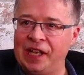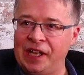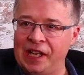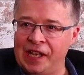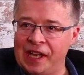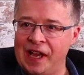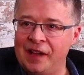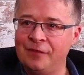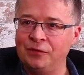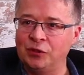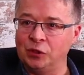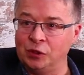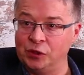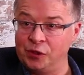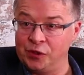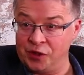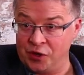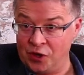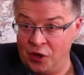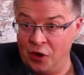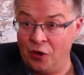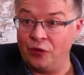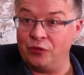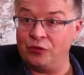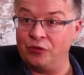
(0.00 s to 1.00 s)
and
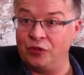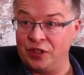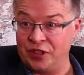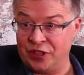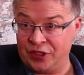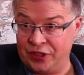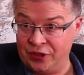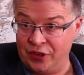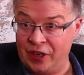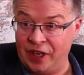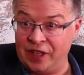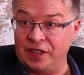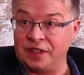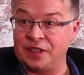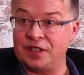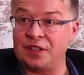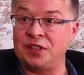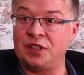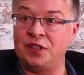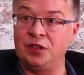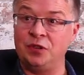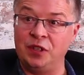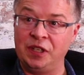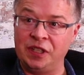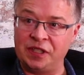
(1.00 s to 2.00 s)
levels of
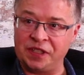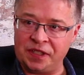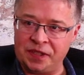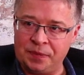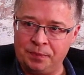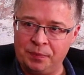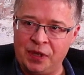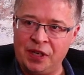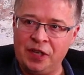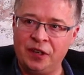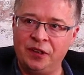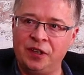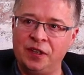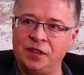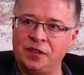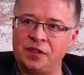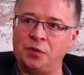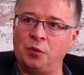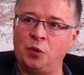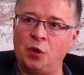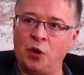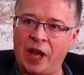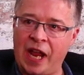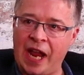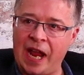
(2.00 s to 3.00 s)
restraint to
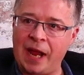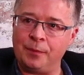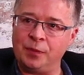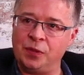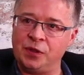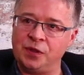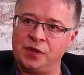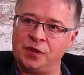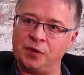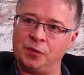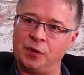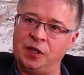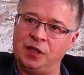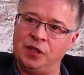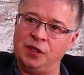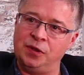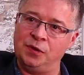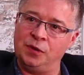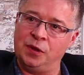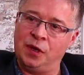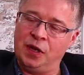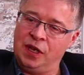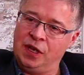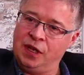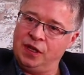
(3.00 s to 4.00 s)
experience what happens
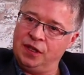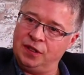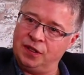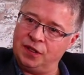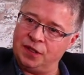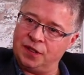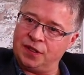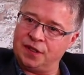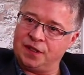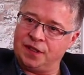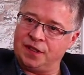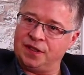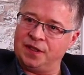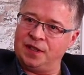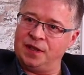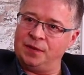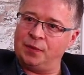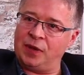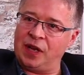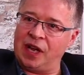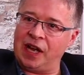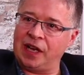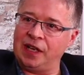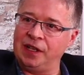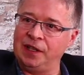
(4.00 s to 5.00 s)
when you just
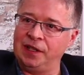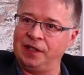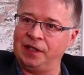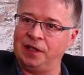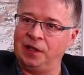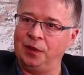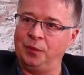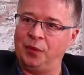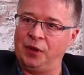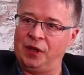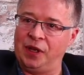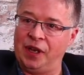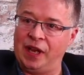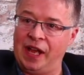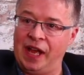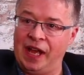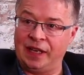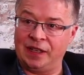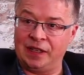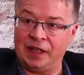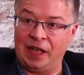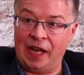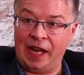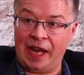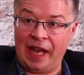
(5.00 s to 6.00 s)
sit back a little bit
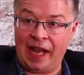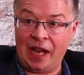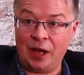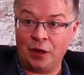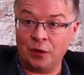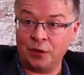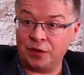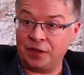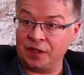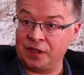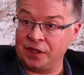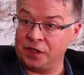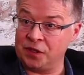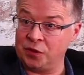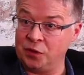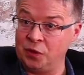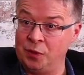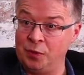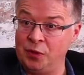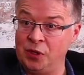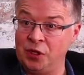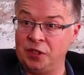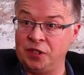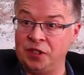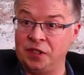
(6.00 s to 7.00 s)
and allow things
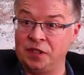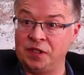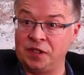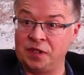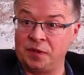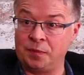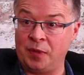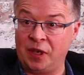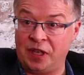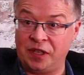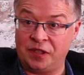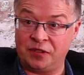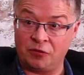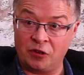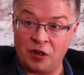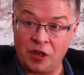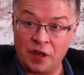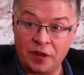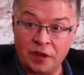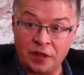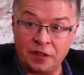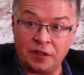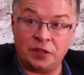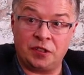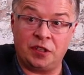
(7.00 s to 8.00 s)
to emerge in the space
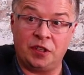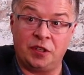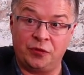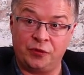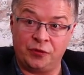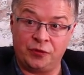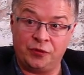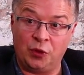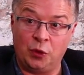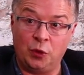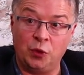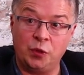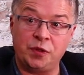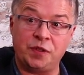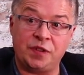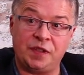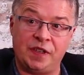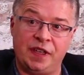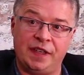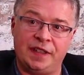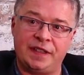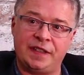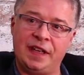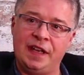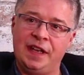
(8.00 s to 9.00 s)
rather than trying to
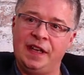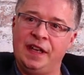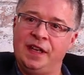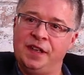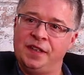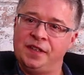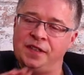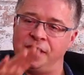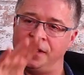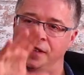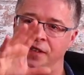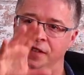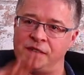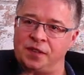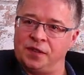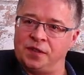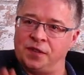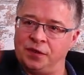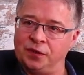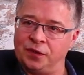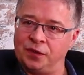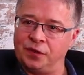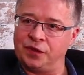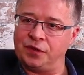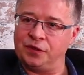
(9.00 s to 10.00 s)
force it. So
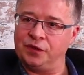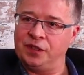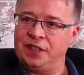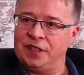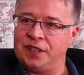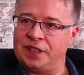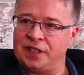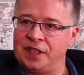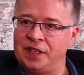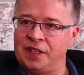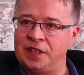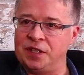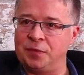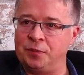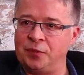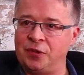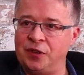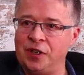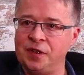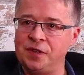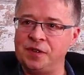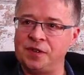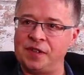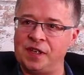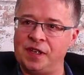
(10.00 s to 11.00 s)
there's a sort of
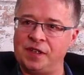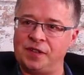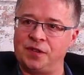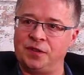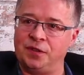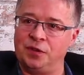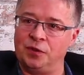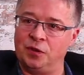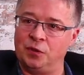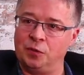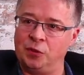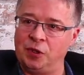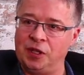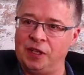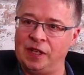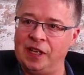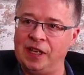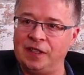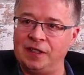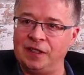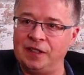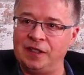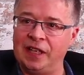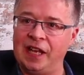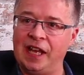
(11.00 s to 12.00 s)
three-stage process through the
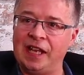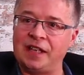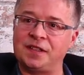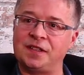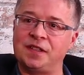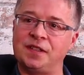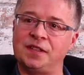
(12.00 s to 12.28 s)
weekend in the